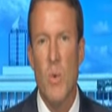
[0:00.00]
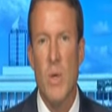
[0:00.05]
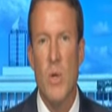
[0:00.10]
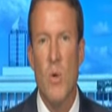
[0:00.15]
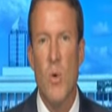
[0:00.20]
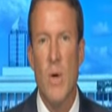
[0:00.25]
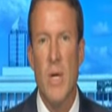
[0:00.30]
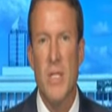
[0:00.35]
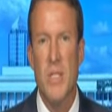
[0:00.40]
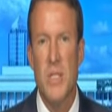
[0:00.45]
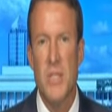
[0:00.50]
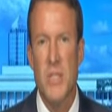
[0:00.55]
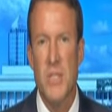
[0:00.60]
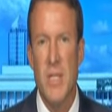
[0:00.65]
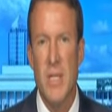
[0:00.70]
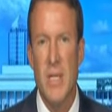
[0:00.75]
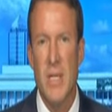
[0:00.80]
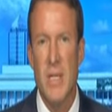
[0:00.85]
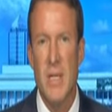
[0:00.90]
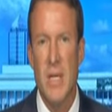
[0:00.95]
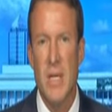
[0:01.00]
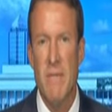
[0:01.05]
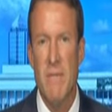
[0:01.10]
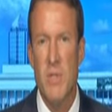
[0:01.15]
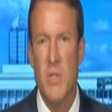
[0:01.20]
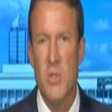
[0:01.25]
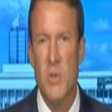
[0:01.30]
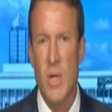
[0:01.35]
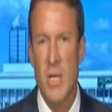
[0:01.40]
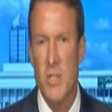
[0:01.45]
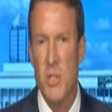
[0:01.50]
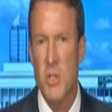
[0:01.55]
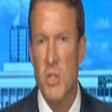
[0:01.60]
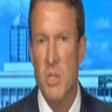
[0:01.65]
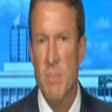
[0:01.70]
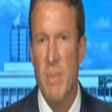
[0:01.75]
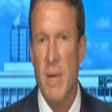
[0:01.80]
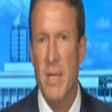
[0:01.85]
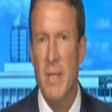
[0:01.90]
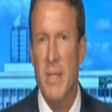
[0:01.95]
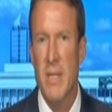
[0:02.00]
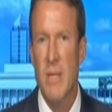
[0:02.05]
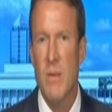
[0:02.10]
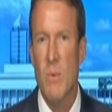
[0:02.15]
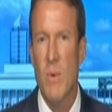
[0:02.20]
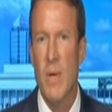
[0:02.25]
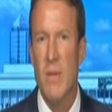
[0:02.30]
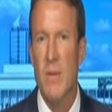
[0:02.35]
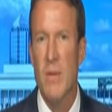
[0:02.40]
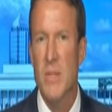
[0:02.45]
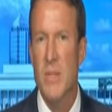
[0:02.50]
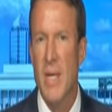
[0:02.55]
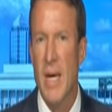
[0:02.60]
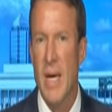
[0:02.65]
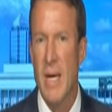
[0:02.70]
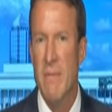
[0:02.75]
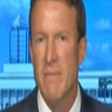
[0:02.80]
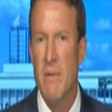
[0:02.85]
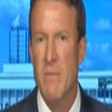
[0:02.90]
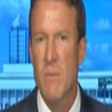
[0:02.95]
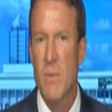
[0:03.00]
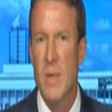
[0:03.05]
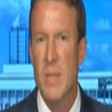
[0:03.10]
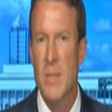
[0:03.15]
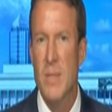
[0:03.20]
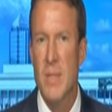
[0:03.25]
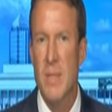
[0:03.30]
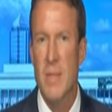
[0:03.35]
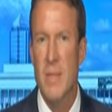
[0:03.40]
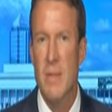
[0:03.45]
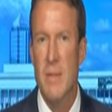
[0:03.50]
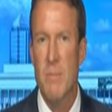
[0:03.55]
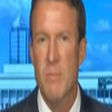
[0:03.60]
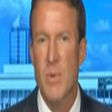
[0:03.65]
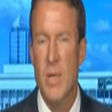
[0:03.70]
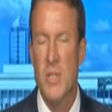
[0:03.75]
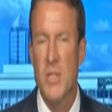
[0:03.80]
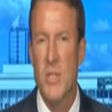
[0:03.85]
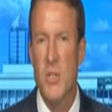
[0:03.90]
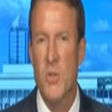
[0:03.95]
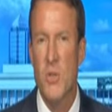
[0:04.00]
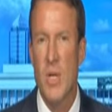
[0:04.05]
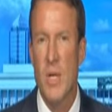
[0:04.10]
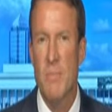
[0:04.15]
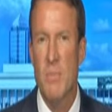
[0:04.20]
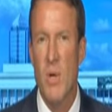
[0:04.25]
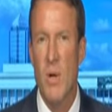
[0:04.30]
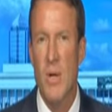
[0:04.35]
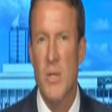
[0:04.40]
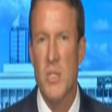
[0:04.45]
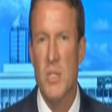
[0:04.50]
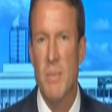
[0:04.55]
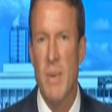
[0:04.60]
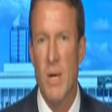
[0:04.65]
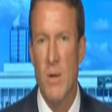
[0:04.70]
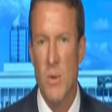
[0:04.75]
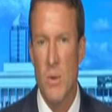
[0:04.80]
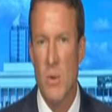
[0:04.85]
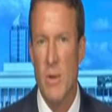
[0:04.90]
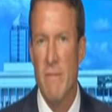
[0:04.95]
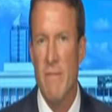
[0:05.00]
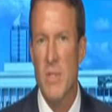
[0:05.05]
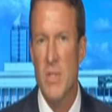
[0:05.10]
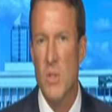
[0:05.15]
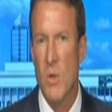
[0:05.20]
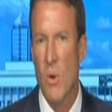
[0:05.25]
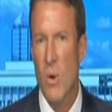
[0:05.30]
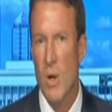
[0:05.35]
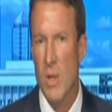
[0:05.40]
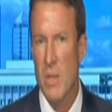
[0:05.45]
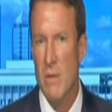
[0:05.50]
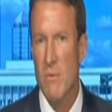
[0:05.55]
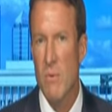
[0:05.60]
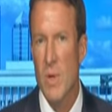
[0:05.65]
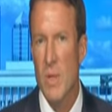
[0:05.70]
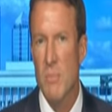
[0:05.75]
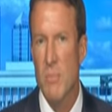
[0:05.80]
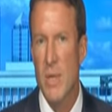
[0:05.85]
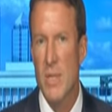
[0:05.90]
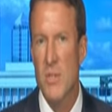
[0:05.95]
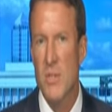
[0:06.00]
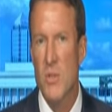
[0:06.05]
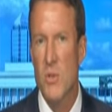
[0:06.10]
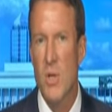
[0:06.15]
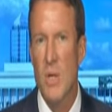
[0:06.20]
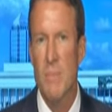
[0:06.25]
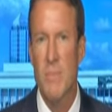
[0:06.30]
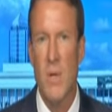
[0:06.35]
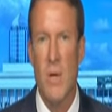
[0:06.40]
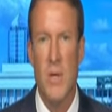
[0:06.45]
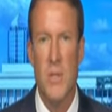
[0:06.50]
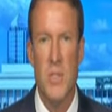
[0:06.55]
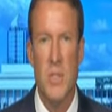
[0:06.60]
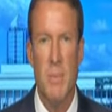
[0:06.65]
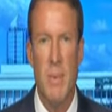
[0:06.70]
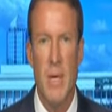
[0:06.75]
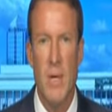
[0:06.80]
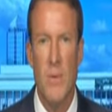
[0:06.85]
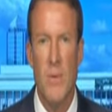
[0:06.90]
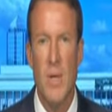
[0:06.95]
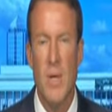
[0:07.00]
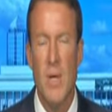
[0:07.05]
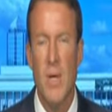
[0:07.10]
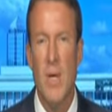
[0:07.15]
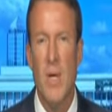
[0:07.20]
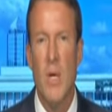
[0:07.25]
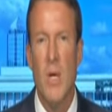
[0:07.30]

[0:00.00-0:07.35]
We're going to see infrastructure spending, whether it's half of what President Trump talks about or if it's all of what President Trump talks about.